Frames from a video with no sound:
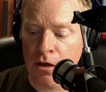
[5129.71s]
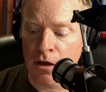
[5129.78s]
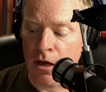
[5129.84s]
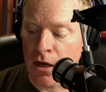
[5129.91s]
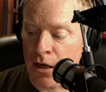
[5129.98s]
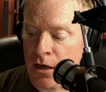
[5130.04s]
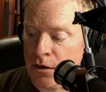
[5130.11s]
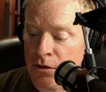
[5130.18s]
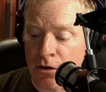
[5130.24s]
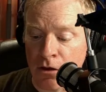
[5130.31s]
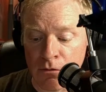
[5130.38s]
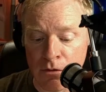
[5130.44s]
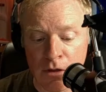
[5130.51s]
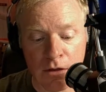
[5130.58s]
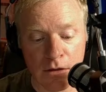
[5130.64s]

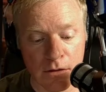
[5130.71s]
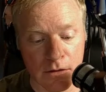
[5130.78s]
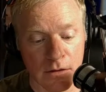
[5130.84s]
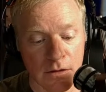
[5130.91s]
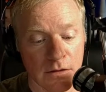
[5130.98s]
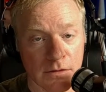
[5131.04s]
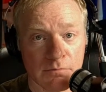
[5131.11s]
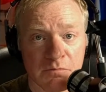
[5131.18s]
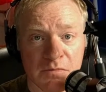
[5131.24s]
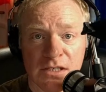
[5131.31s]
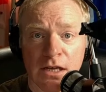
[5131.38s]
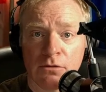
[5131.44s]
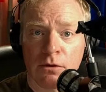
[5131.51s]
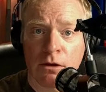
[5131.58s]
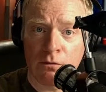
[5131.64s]
little
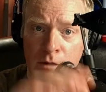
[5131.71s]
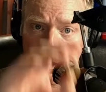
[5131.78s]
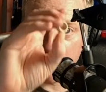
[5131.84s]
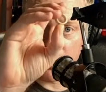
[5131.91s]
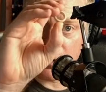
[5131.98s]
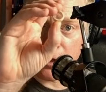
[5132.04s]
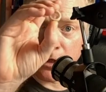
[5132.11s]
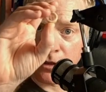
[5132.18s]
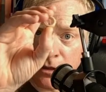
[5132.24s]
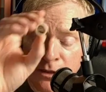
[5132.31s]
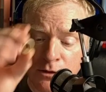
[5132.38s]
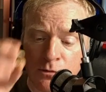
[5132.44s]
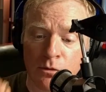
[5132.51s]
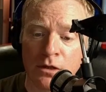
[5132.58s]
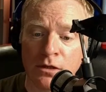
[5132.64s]
centering rings like
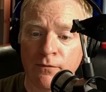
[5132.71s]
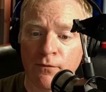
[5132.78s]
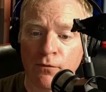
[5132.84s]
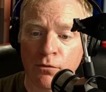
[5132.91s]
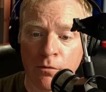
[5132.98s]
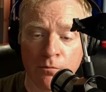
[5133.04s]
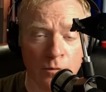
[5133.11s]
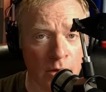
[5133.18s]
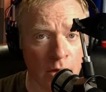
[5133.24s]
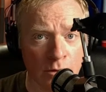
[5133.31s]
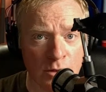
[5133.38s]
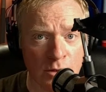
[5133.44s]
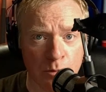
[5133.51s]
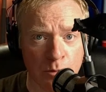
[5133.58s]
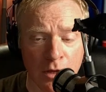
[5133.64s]
this one for a
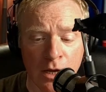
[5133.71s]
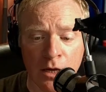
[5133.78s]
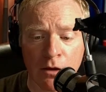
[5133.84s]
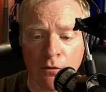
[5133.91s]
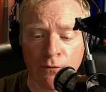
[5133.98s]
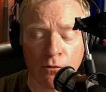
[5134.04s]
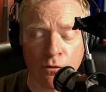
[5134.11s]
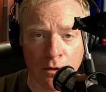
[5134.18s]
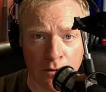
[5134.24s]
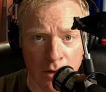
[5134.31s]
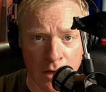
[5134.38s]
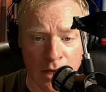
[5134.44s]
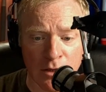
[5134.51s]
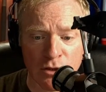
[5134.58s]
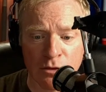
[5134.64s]
nose block or for
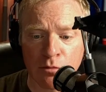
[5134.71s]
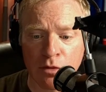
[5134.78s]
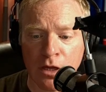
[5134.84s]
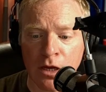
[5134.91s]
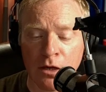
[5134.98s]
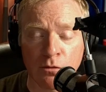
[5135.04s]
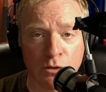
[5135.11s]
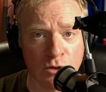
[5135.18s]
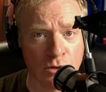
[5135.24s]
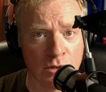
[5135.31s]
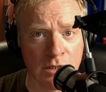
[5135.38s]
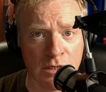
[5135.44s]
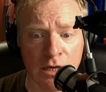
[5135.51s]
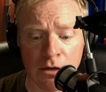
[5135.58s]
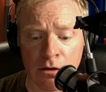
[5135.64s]
an engine block, which you
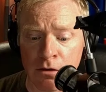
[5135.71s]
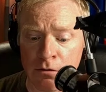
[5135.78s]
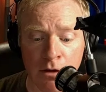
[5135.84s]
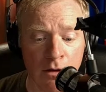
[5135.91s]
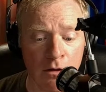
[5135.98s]
can get on